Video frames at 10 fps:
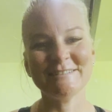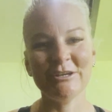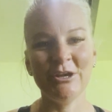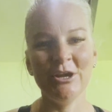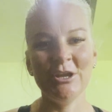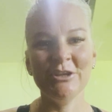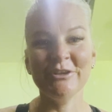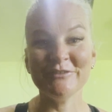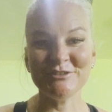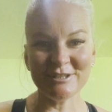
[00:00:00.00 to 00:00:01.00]
So
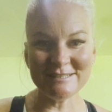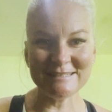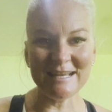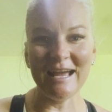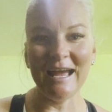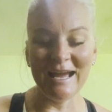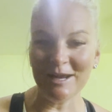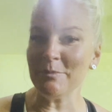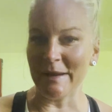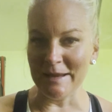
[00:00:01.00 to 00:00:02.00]
you've just
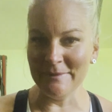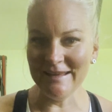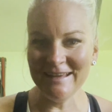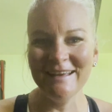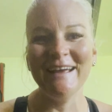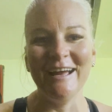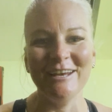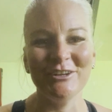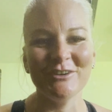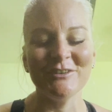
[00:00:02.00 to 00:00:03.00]
had a baby
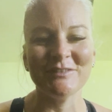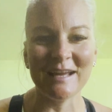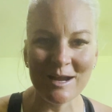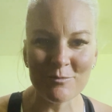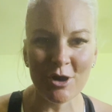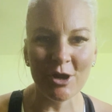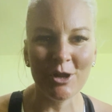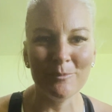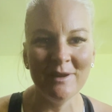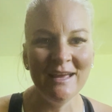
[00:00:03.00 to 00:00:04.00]
and you've come
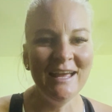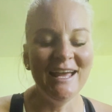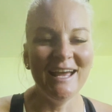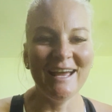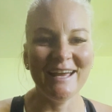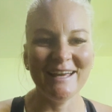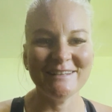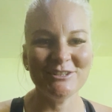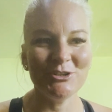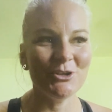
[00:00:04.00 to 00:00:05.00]
home
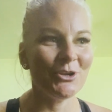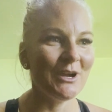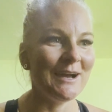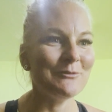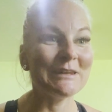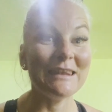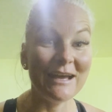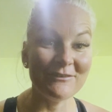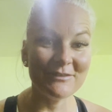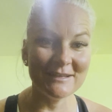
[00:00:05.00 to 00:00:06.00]
and you would
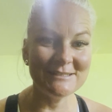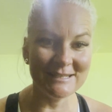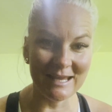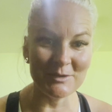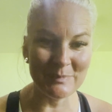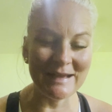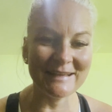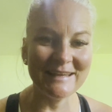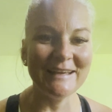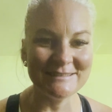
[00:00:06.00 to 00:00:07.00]
love to get
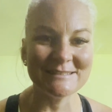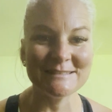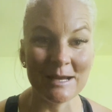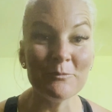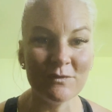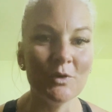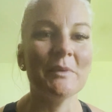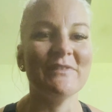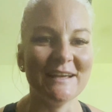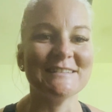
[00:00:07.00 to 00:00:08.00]
back into some form
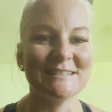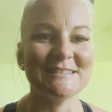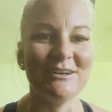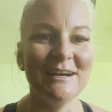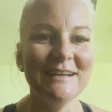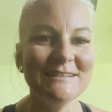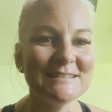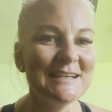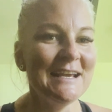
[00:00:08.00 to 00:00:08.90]
of exercise.